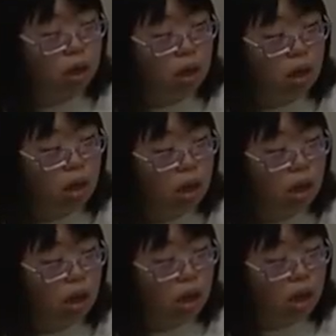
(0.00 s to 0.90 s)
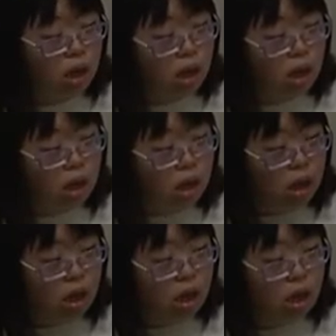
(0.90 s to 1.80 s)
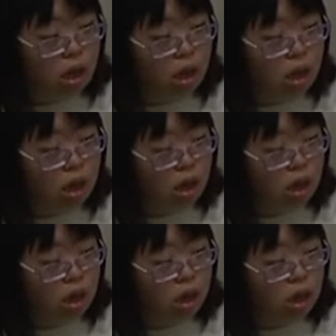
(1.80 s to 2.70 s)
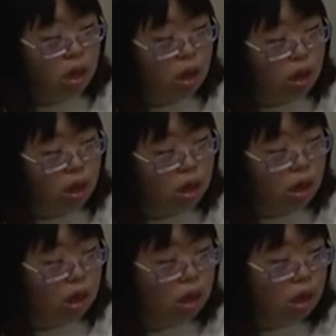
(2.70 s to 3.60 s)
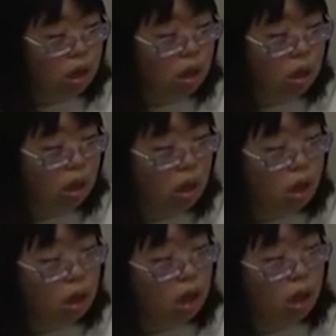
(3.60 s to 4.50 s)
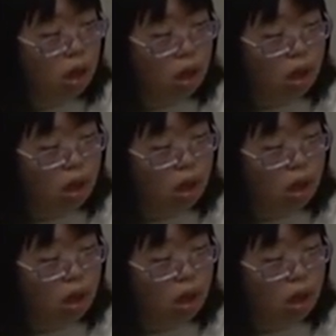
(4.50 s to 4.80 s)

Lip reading: This person isn't speaking.